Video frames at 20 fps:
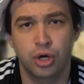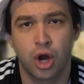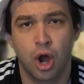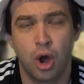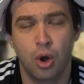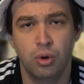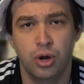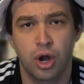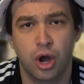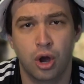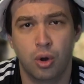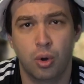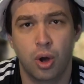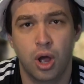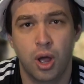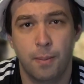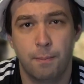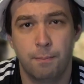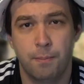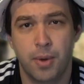cocoa
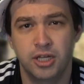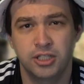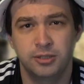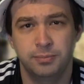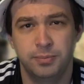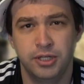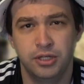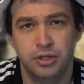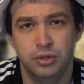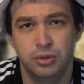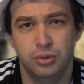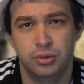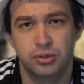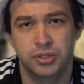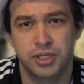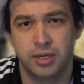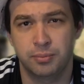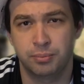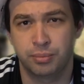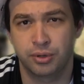must be
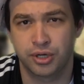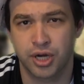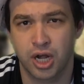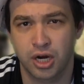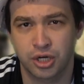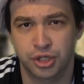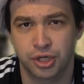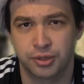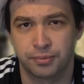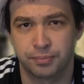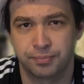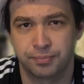used in production.